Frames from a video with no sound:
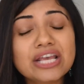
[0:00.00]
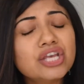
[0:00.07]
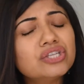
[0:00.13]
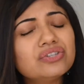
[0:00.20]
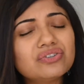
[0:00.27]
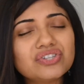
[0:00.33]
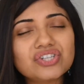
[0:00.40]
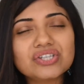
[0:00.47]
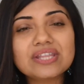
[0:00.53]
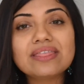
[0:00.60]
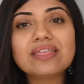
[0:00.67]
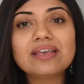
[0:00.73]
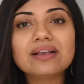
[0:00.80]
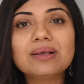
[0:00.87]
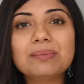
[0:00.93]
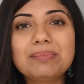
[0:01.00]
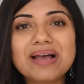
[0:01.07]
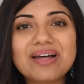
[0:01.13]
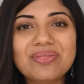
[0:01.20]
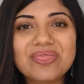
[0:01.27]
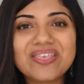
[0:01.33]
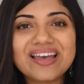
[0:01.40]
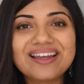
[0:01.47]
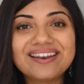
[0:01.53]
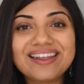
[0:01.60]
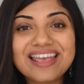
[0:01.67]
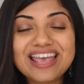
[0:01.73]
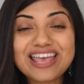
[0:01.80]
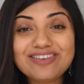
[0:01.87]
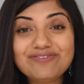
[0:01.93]
So just think about that.
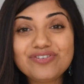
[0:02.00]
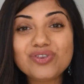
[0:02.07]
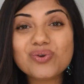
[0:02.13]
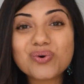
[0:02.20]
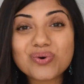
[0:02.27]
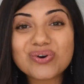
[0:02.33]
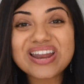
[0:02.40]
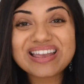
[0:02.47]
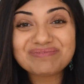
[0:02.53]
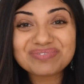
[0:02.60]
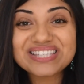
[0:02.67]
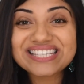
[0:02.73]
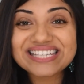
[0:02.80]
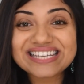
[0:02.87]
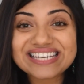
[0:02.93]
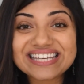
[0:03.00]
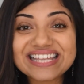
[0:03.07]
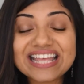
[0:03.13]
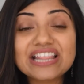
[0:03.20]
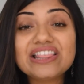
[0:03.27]
If you're empty,